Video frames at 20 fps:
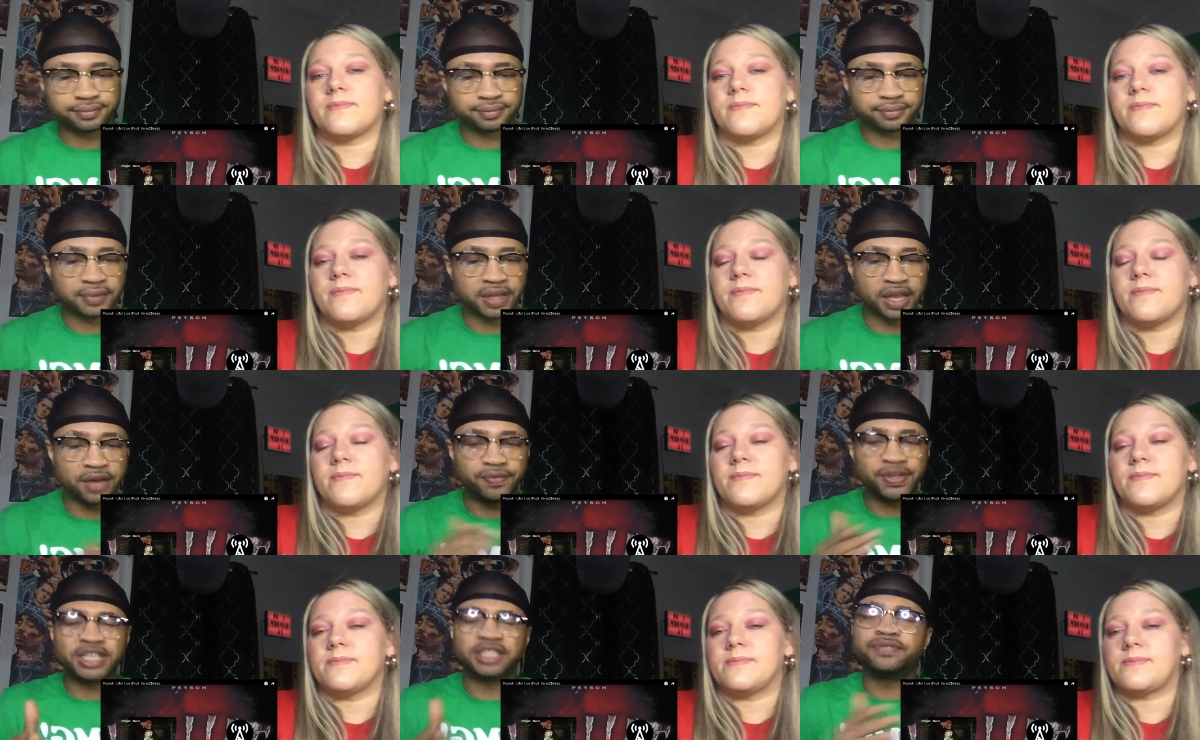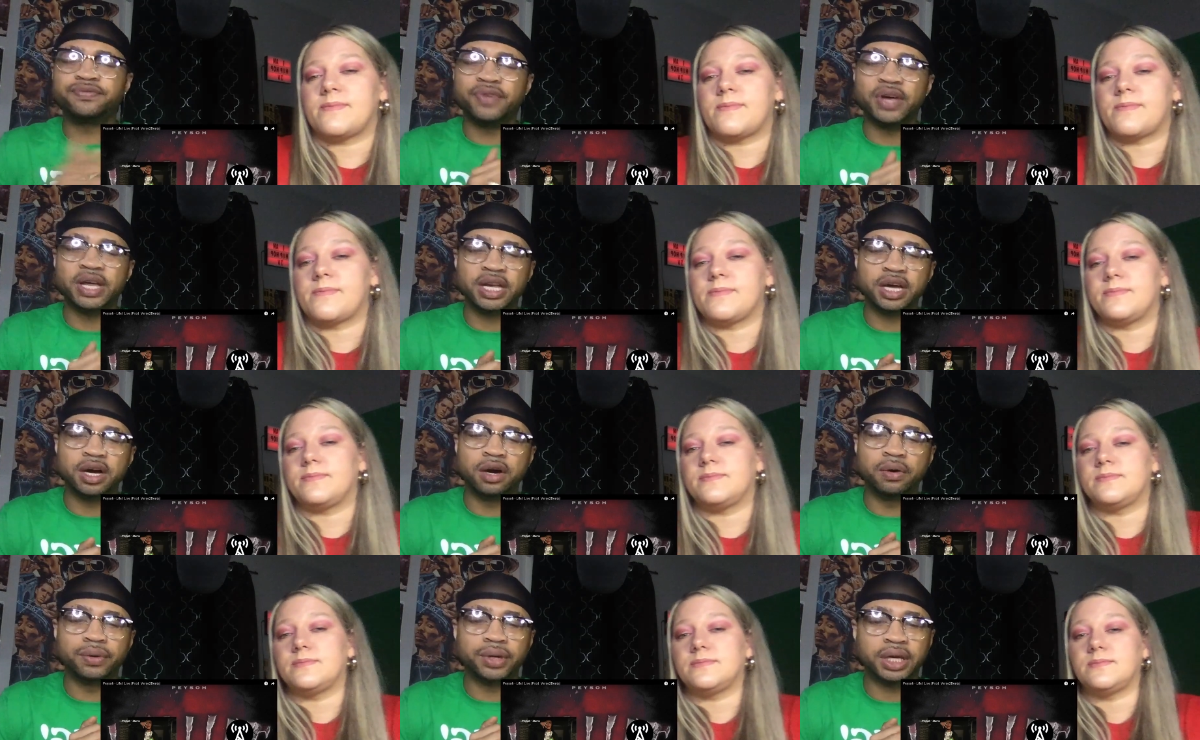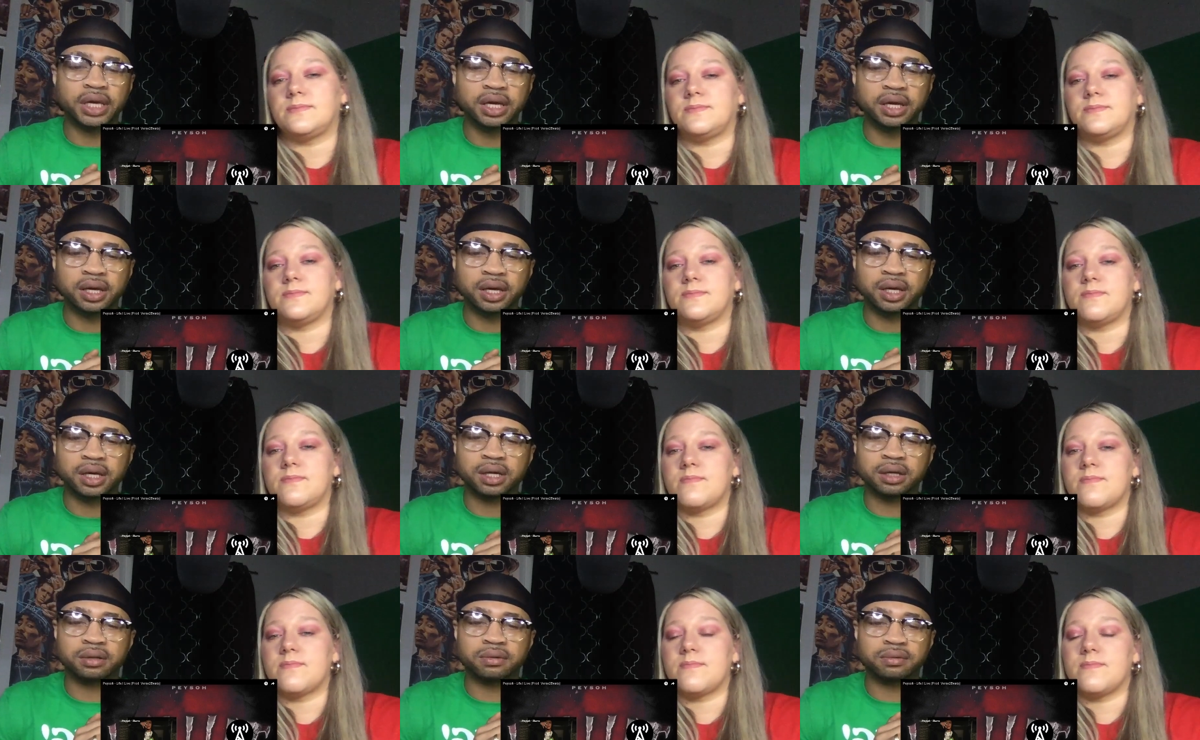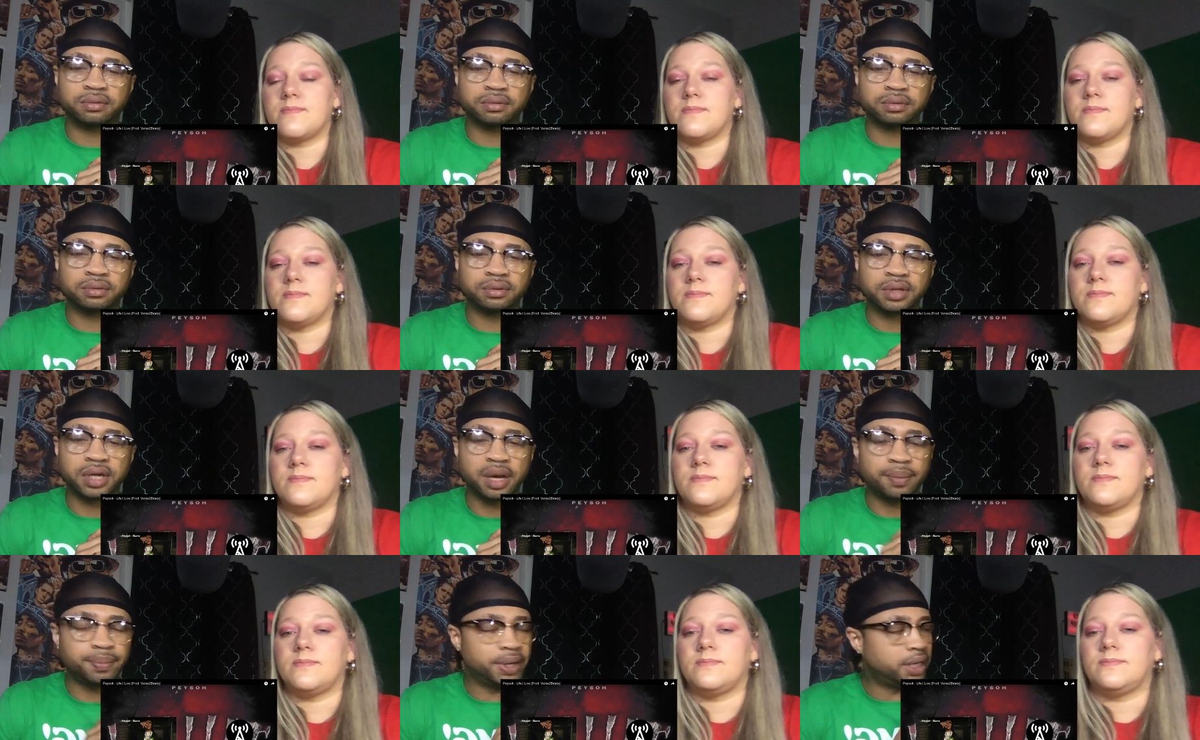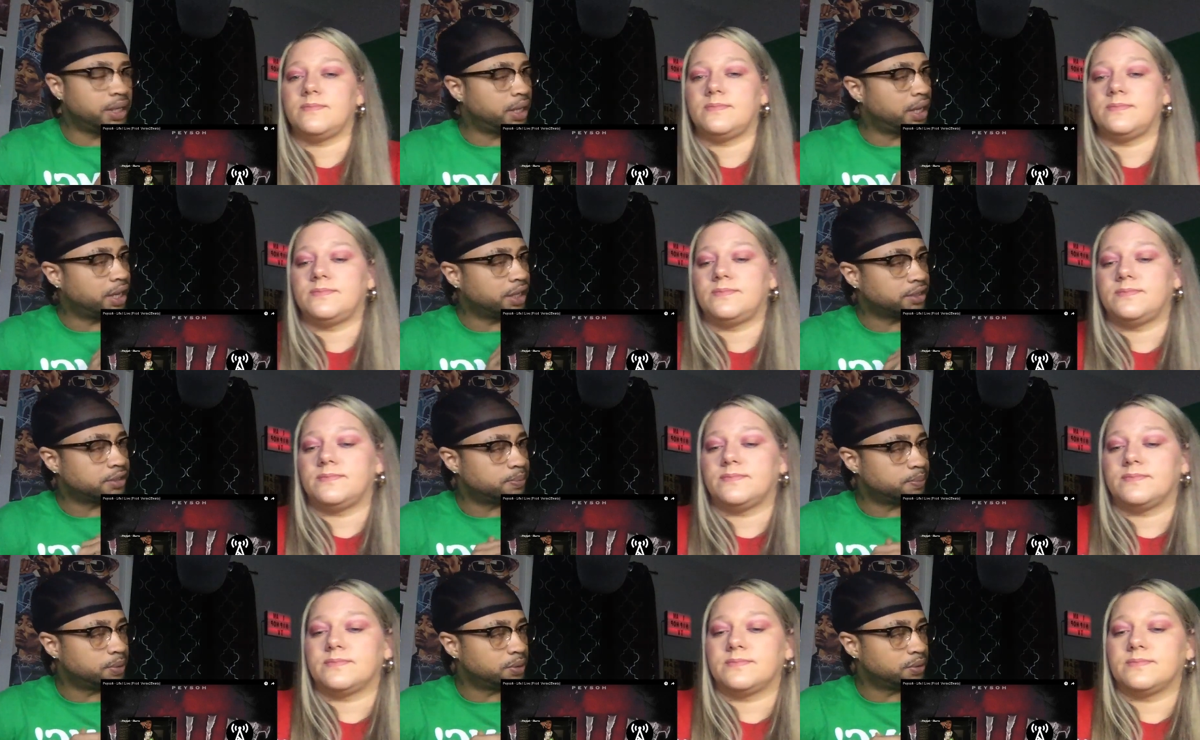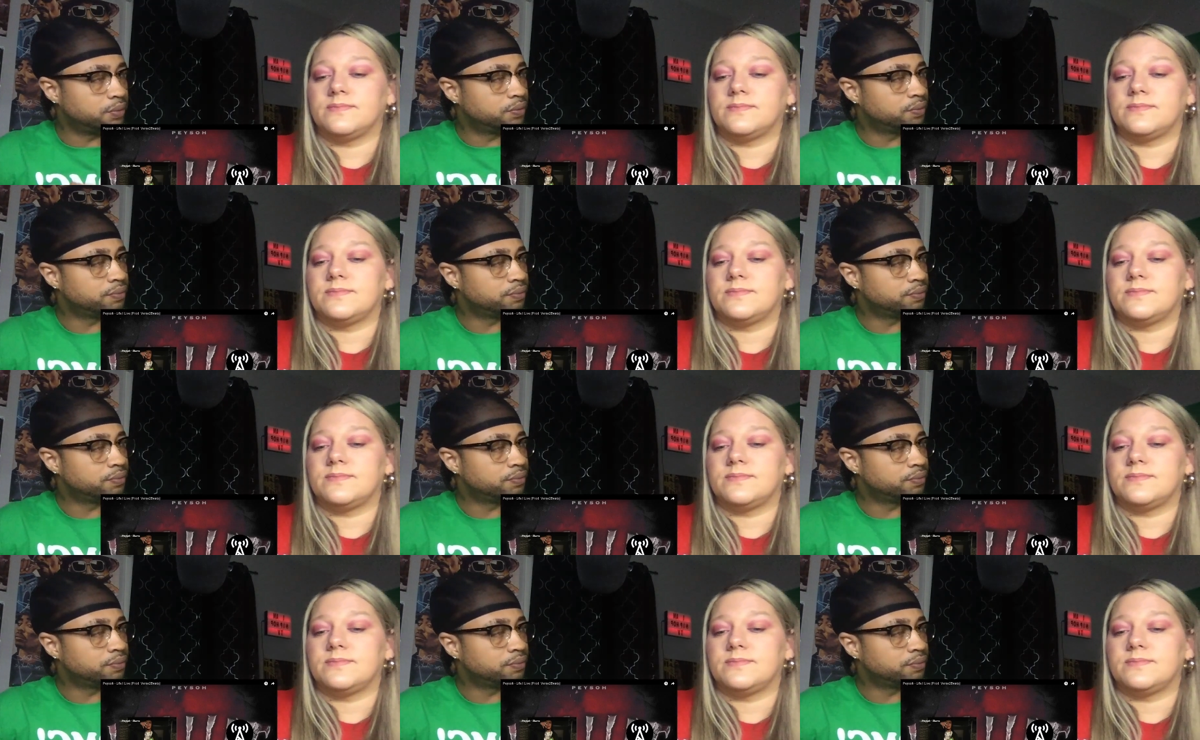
Speaker 1: if this video get how many likes, boo?